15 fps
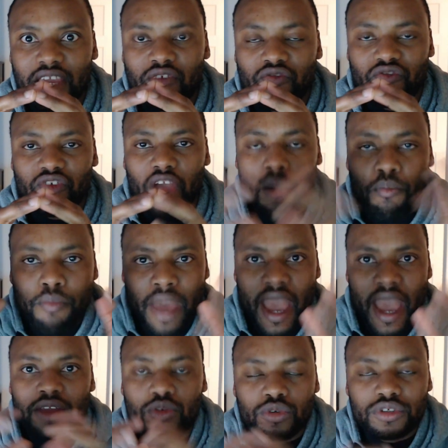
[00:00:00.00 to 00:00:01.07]
Like if
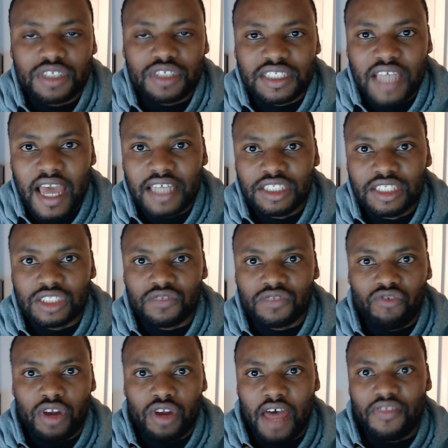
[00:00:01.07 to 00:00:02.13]
a man who
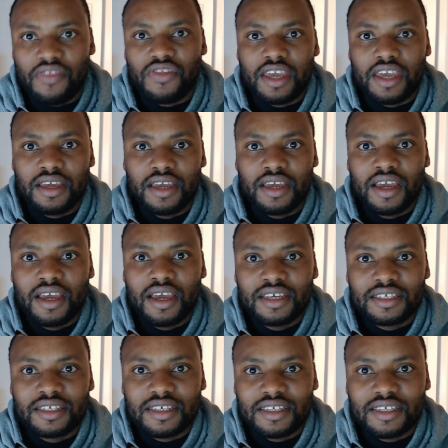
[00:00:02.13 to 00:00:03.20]
stands for nothing,
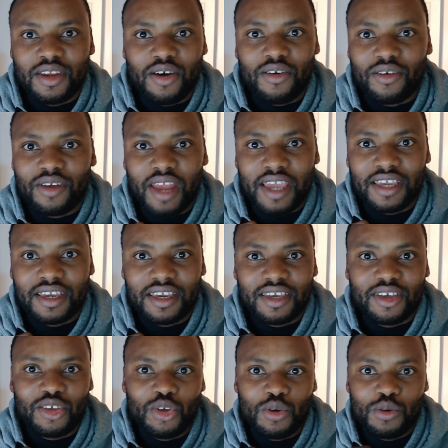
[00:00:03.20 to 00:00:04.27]

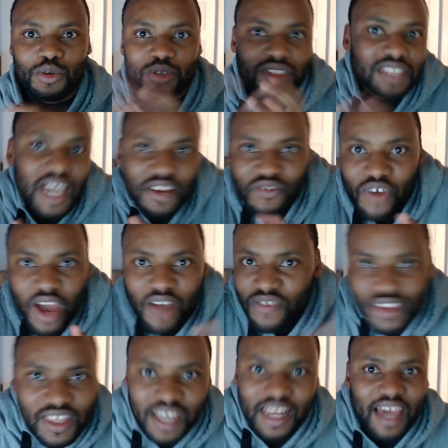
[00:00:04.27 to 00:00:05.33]
like you
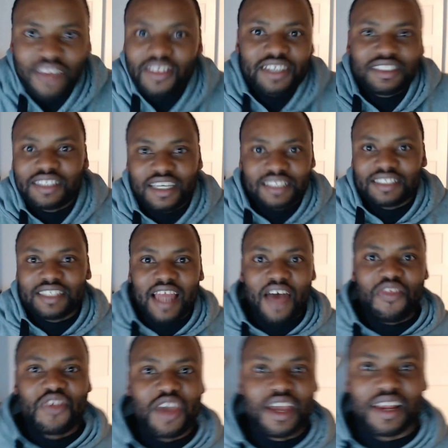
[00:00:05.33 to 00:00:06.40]
stand for everything. Like
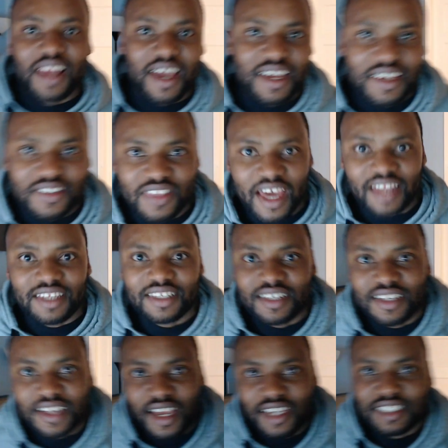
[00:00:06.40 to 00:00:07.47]
there's nothing like
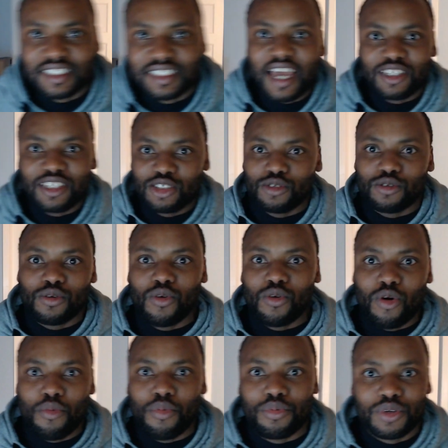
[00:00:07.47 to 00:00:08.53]
that
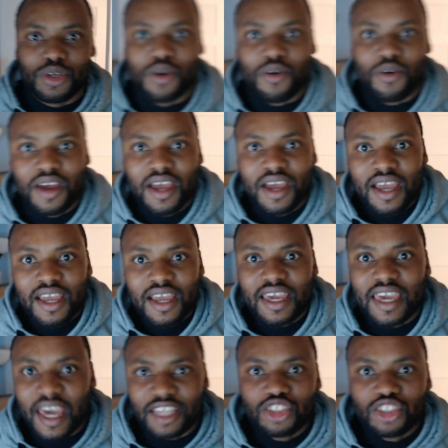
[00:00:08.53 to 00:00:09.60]
excites you or
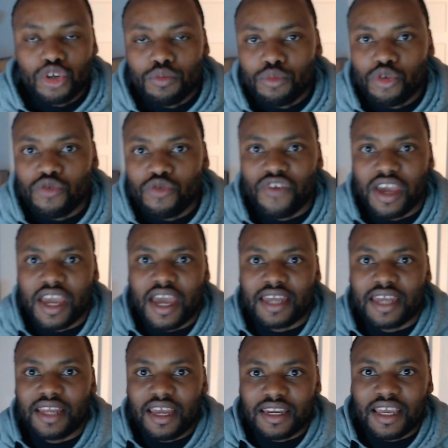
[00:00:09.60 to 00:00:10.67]
gets you
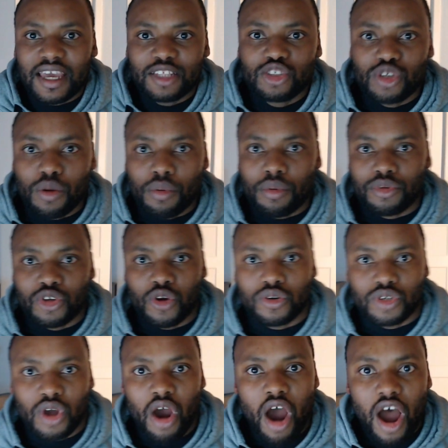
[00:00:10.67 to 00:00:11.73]
moving and gets
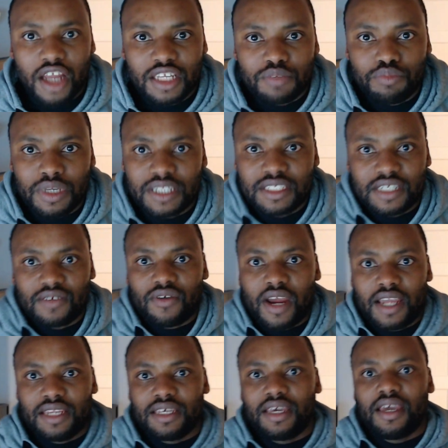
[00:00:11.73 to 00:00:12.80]
your heart
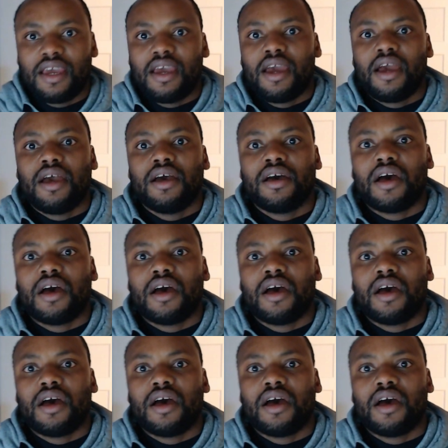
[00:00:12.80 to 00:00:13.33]
beating, right?